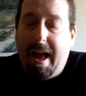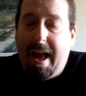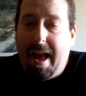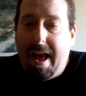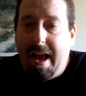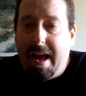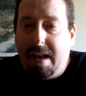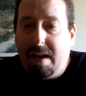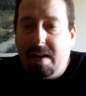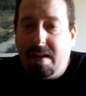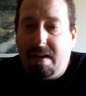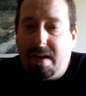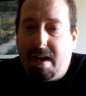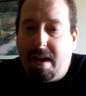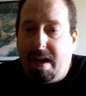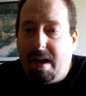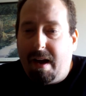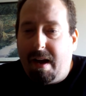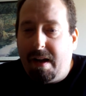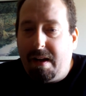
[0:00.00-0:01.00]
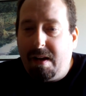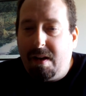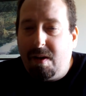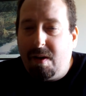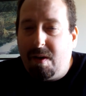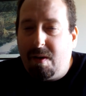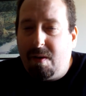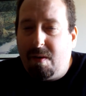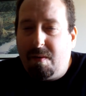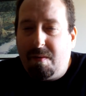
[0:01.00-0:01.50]
and you
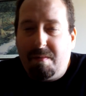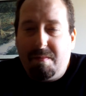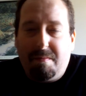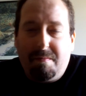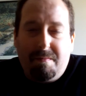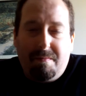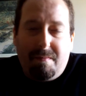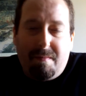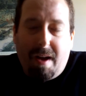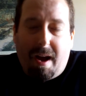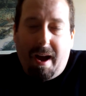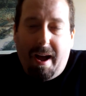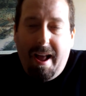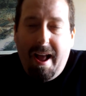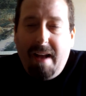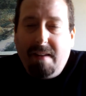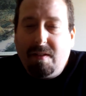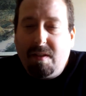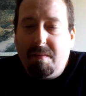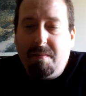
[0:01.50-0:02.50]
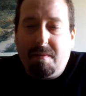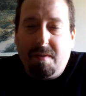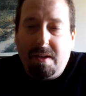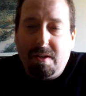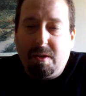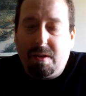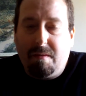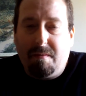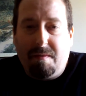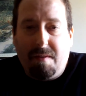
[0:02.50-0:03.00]
know, I have some
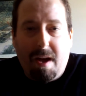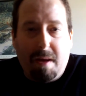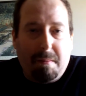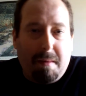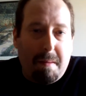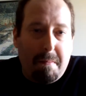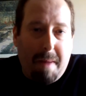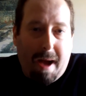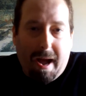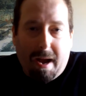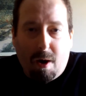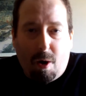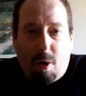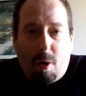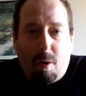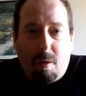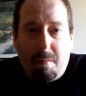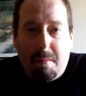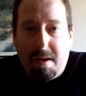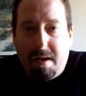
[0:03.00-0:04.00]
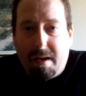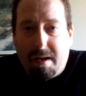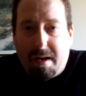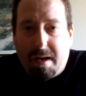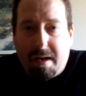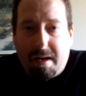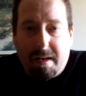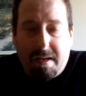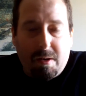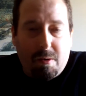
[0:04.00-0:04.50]
friends and family back home
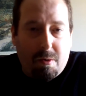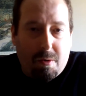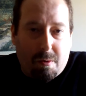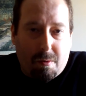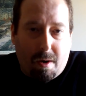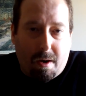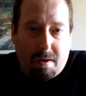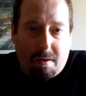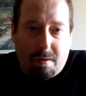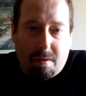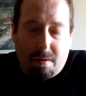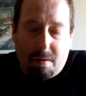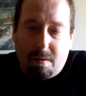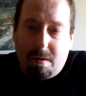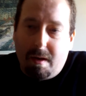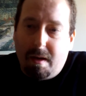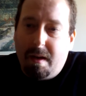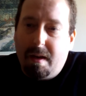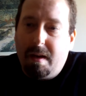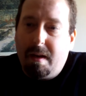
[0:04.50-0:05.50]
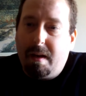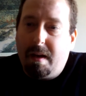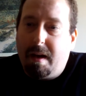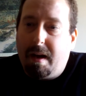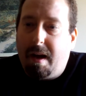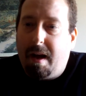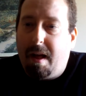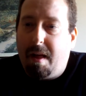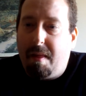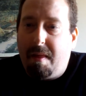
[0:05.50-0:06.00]
in Toronto
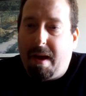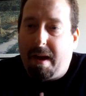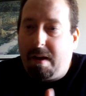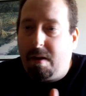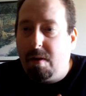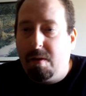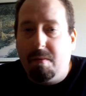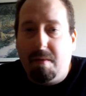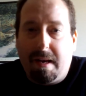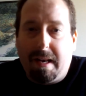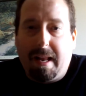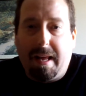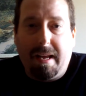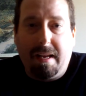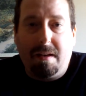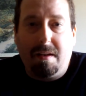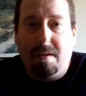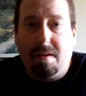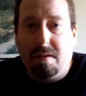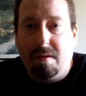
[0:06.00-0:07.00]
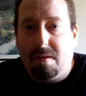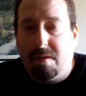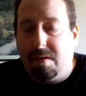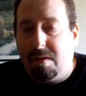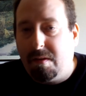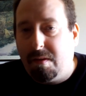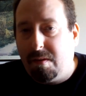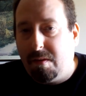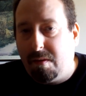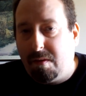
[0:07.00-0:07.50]
that could relate
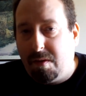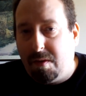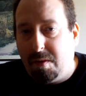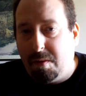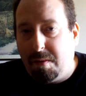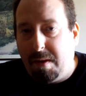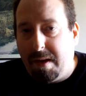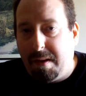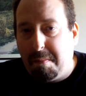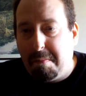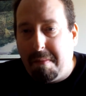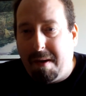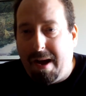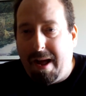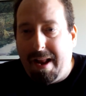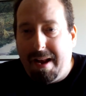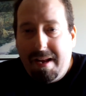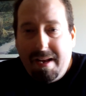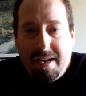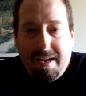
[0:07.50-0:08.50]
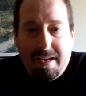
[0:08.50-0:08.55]
to it, but